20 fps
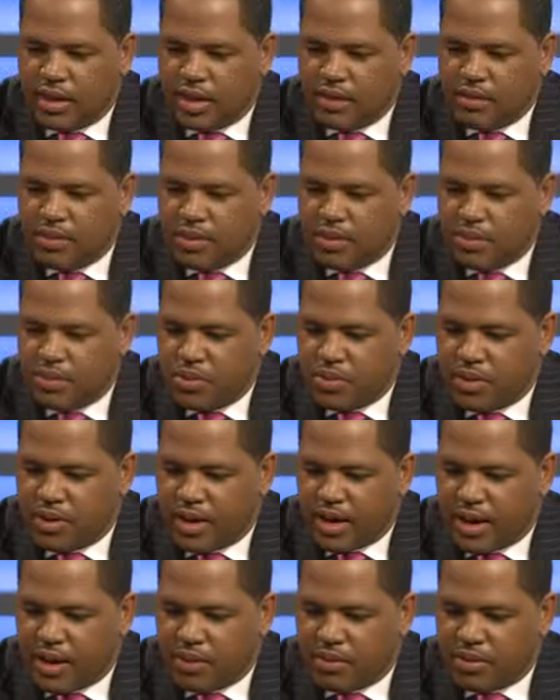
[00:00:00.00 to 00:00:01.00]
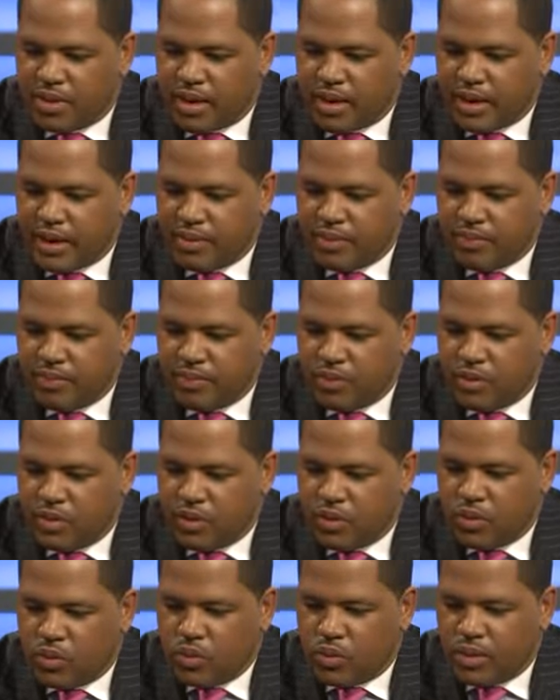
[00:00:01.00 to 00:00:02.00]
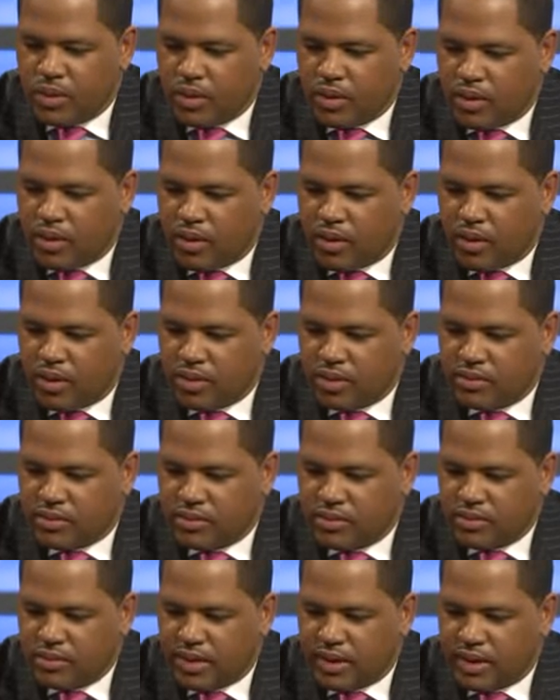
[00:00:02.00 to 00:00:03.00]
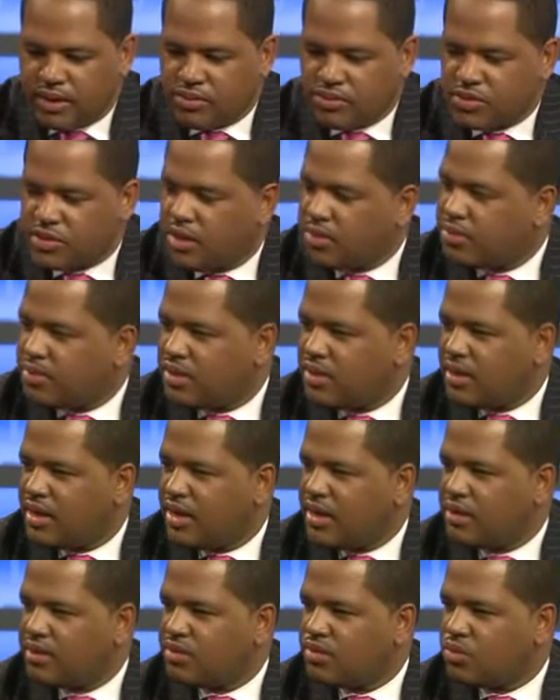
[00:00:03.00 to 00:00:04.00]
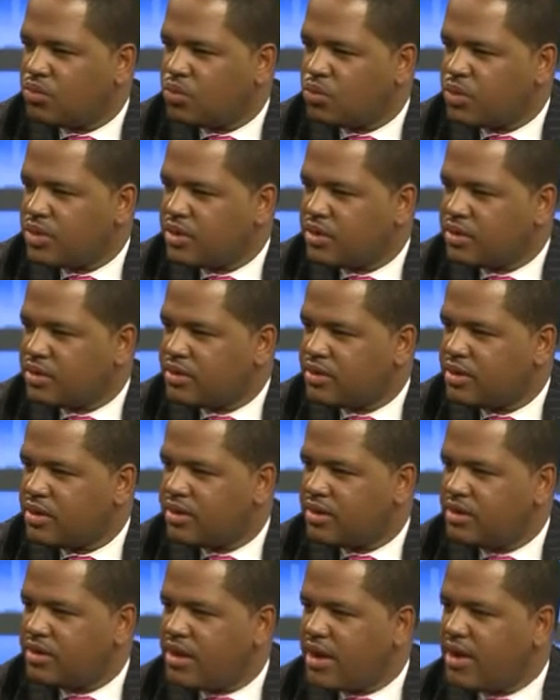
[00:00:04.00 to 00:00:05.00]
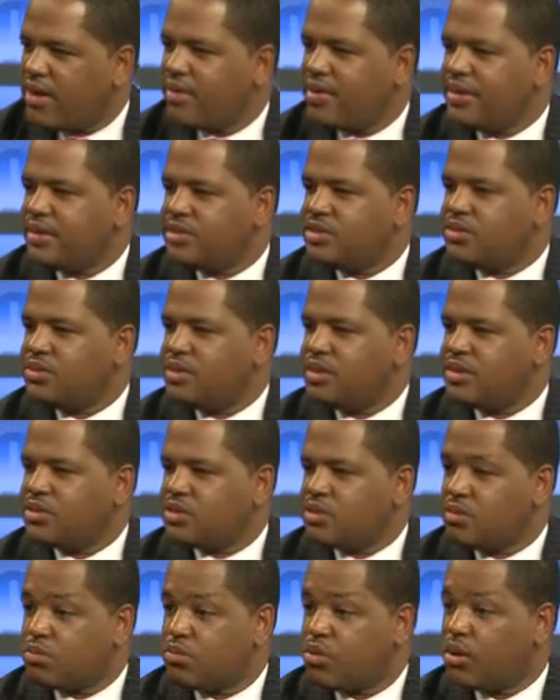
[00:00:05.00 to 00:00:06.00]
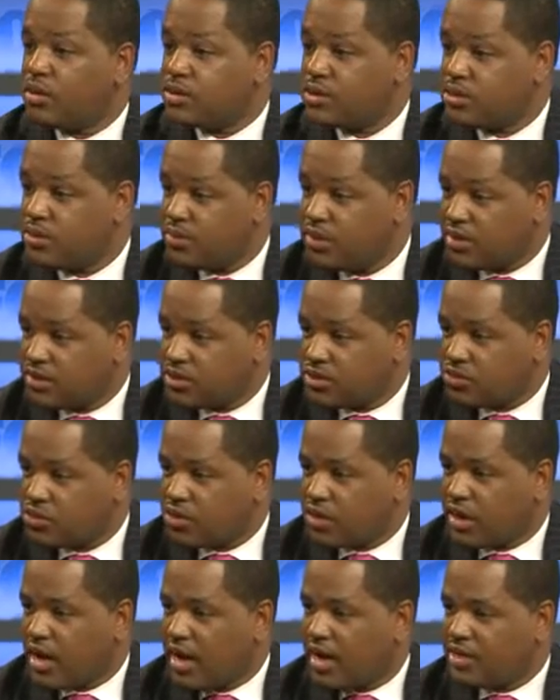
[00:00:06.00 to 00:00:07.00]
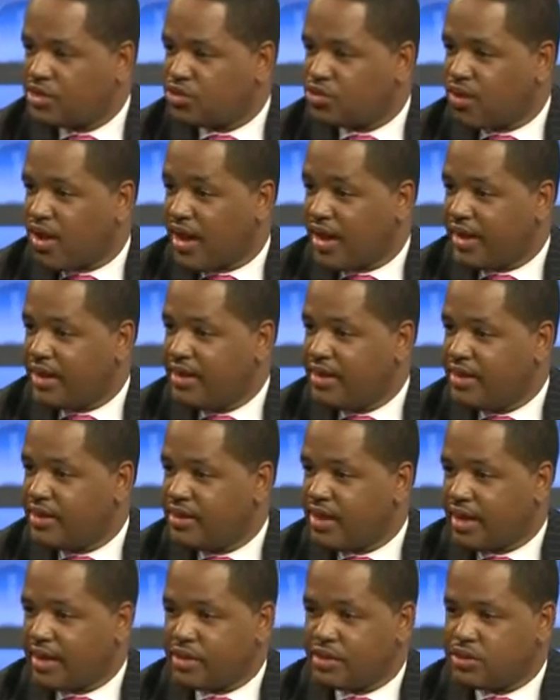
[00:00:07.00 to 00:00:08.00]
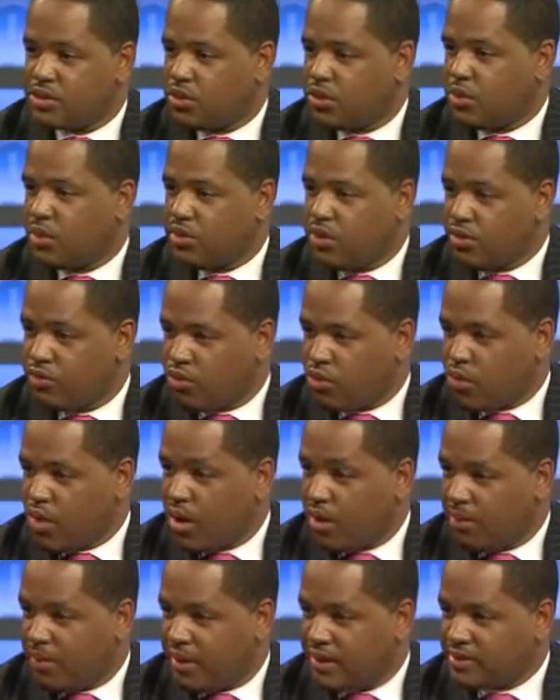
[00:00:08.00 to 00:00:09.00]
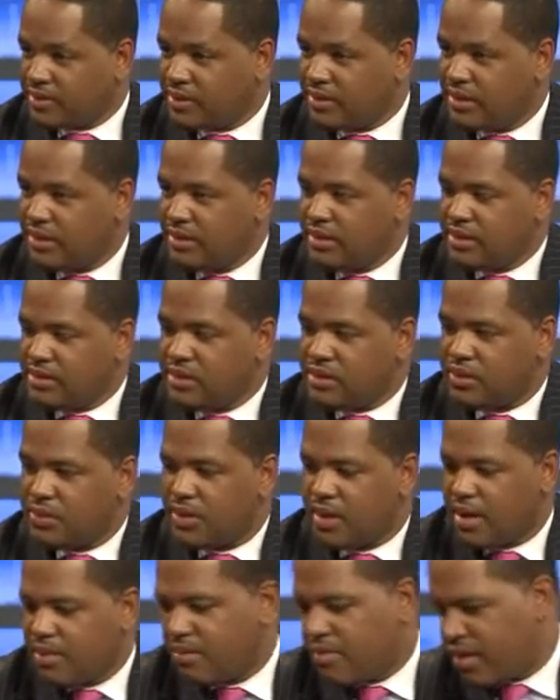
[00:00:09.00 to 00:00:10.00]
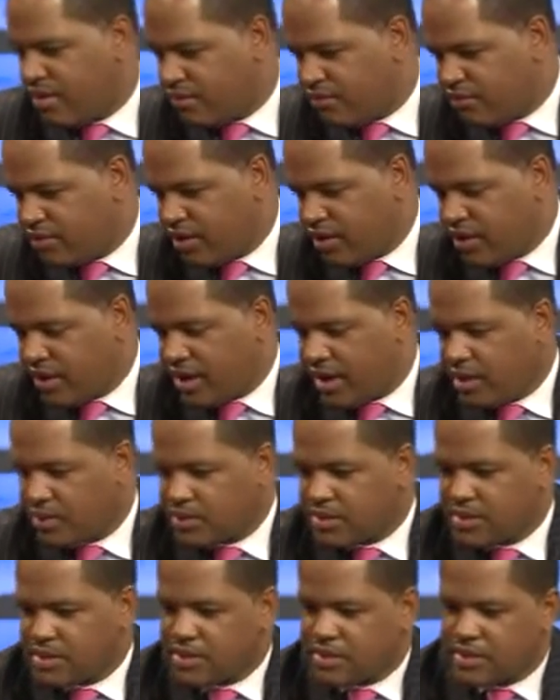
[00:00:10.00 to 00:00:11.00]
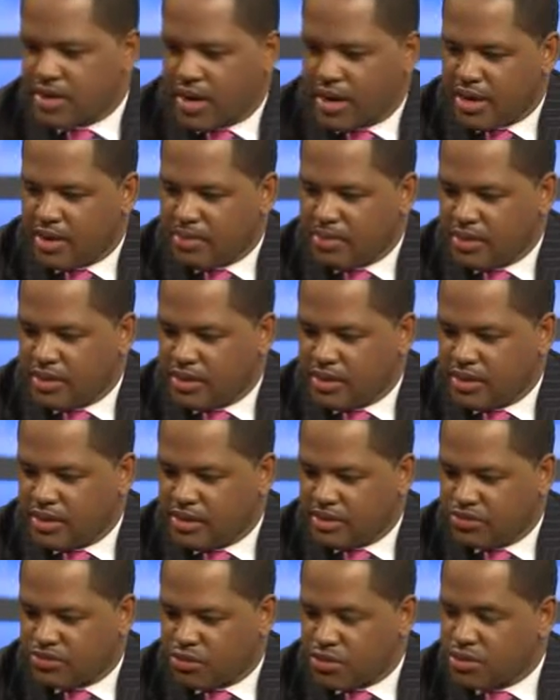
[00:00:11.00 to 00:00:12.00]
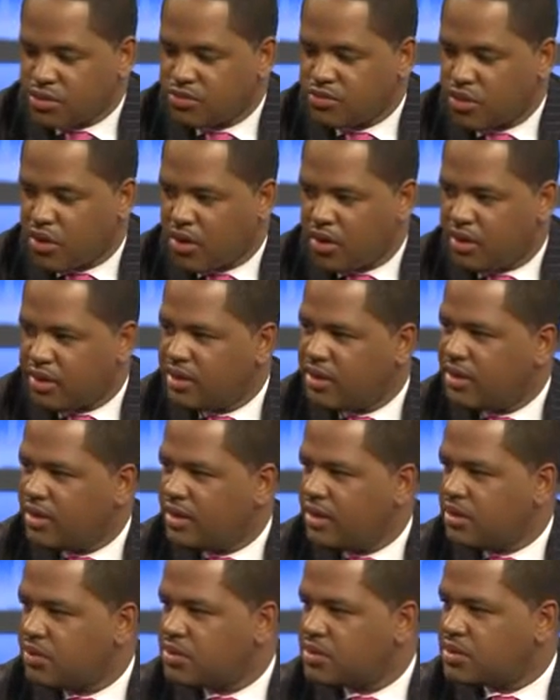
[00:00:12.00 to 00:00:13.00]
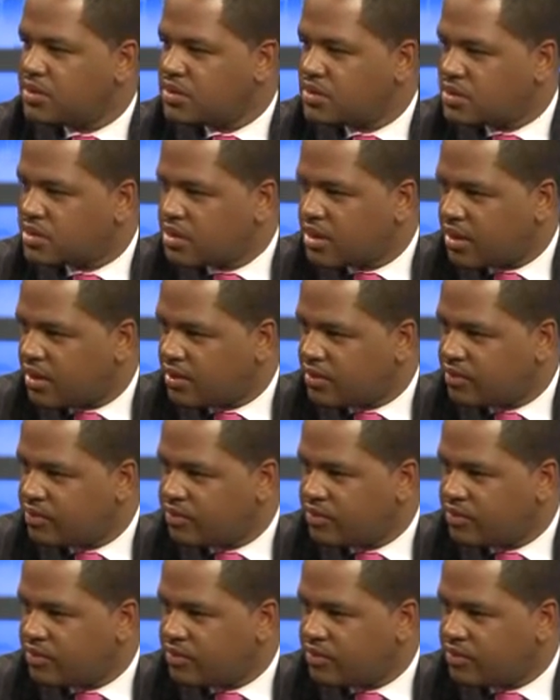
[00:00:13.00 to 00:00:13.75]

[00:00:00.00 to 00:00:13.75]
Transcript: I want to point out that we all have something that we could get inherited to us or brought to us through a contract that could totally overwhelm us. So when I met Vin, I was excited because, first of all, he was sincere.